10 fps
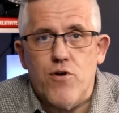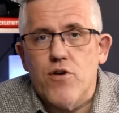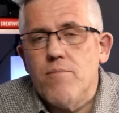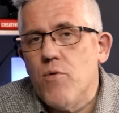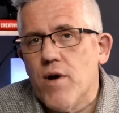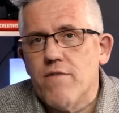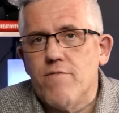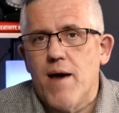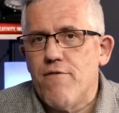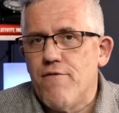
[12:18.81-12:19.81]
You can be one of
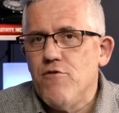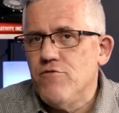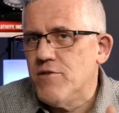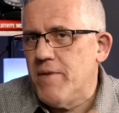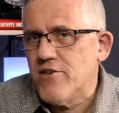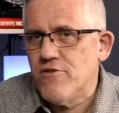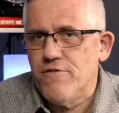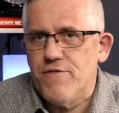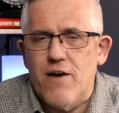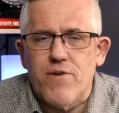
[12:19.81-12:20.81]
my few special
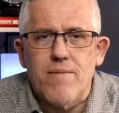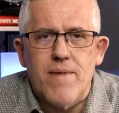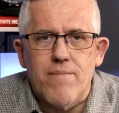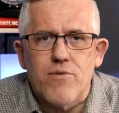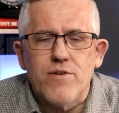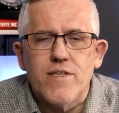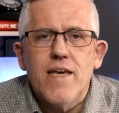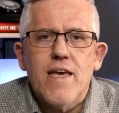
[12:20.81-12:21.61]
founding members.